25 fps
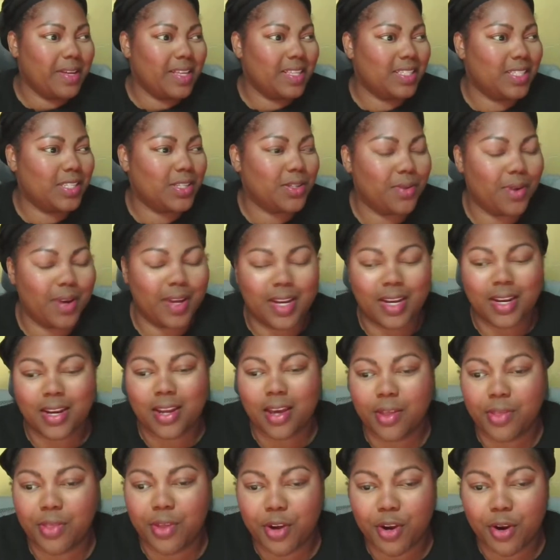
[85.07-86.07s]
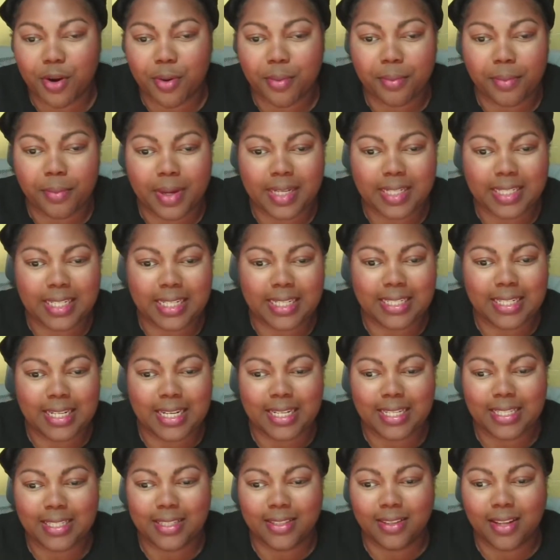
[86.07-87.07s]
to another Monday
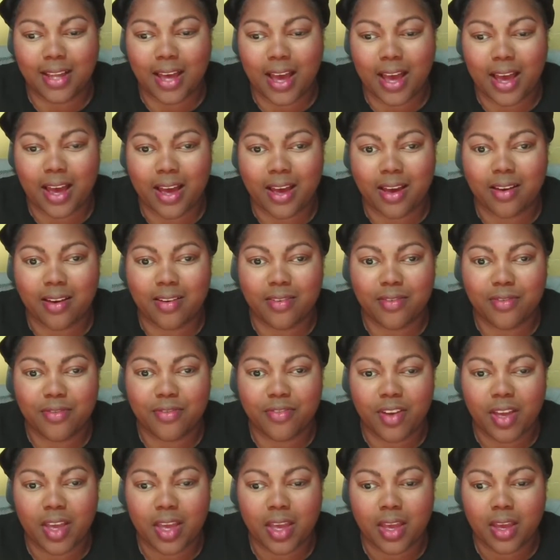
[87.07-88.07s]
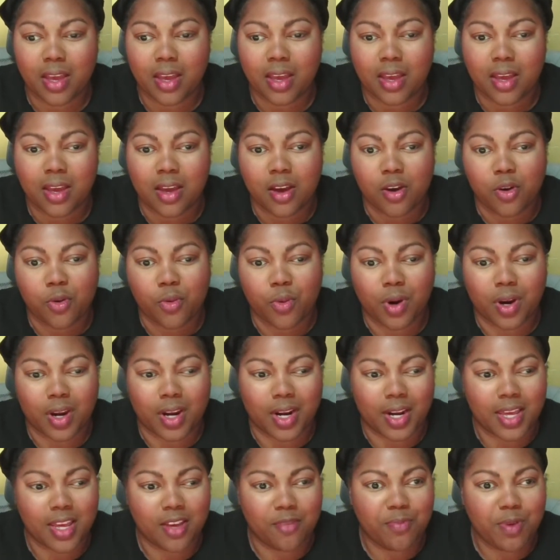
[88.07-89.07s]
Night Live. We're
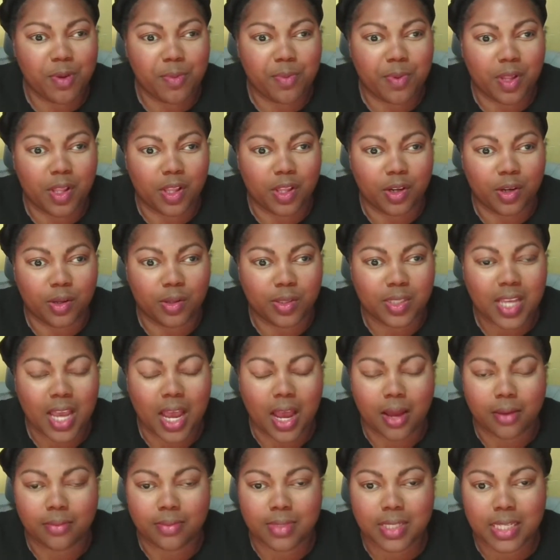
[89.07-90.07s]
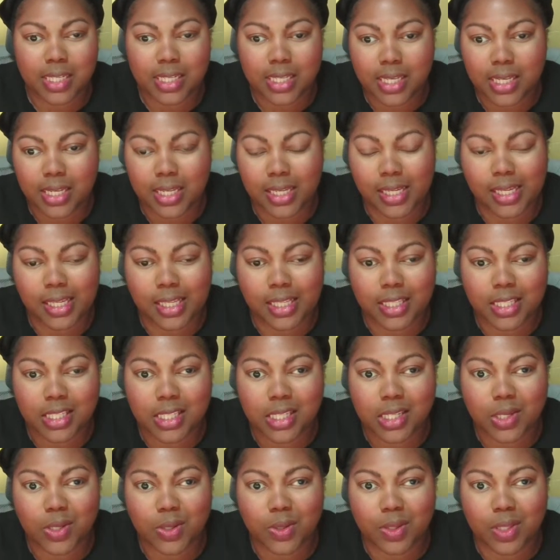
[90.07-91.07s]
going to give people a little time to get
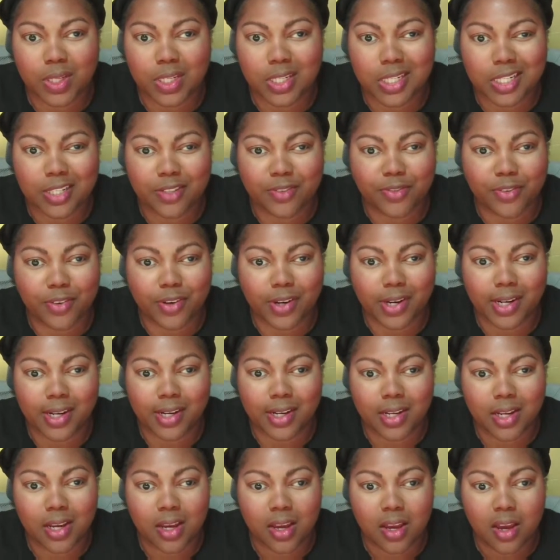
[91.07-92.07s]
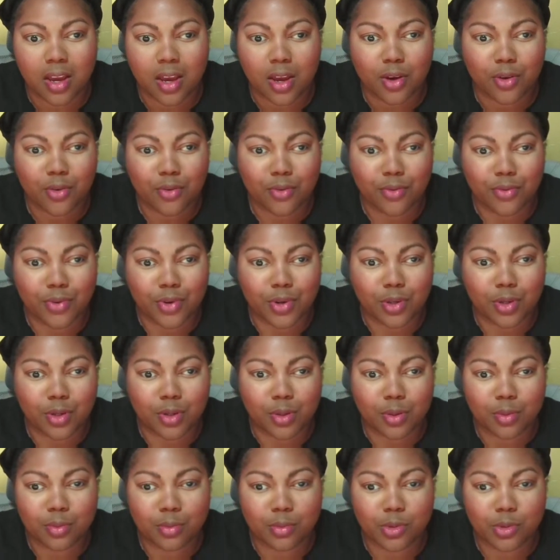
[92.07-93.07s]
into the different
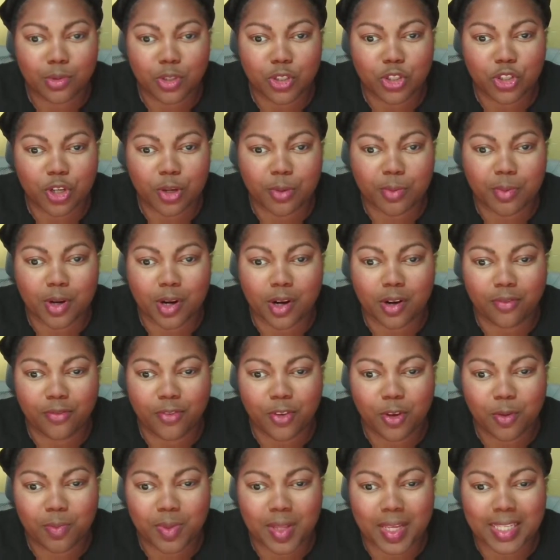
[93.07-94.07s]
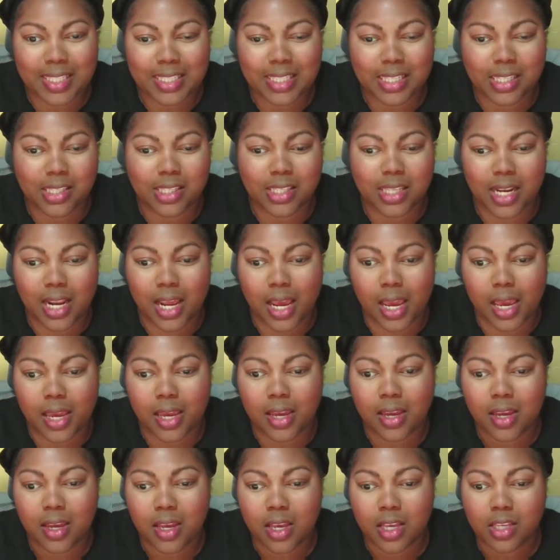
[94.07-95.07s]
rooms. We're streaming on a few places
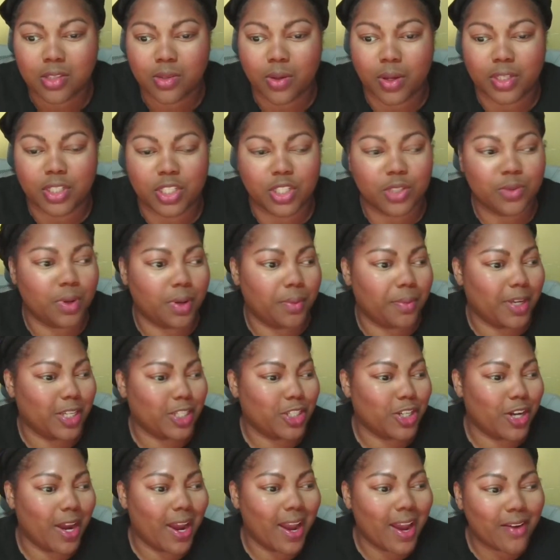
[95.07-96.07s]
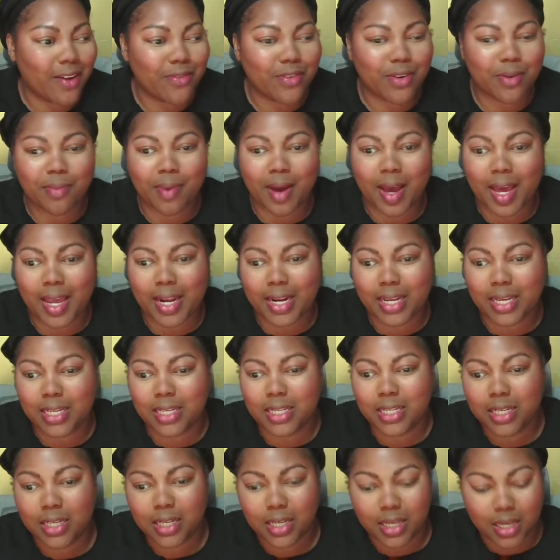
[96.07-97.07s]
today. So I just want to make sure
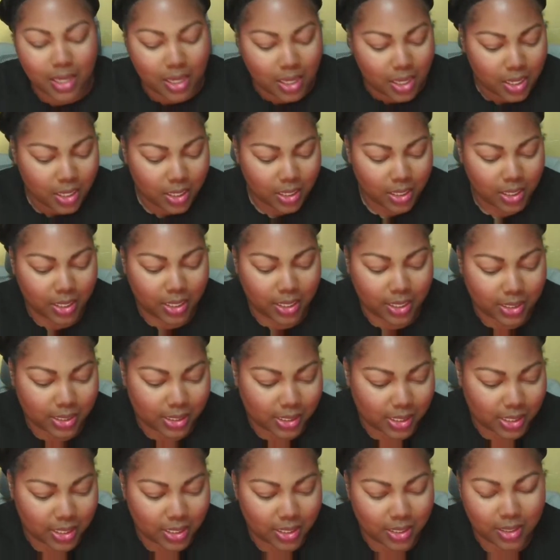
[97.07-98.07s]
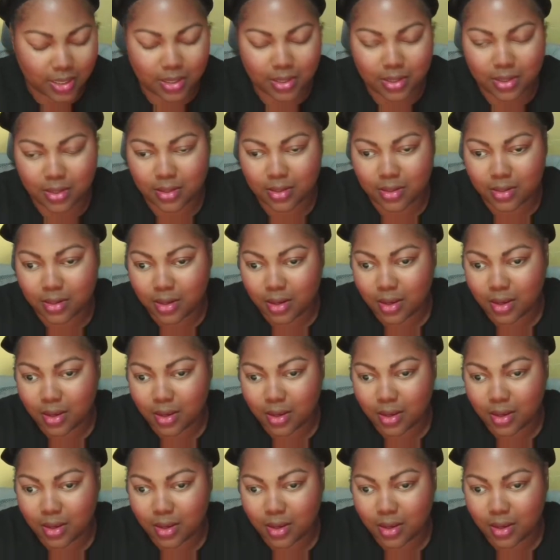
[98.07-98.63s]
everybody gets in.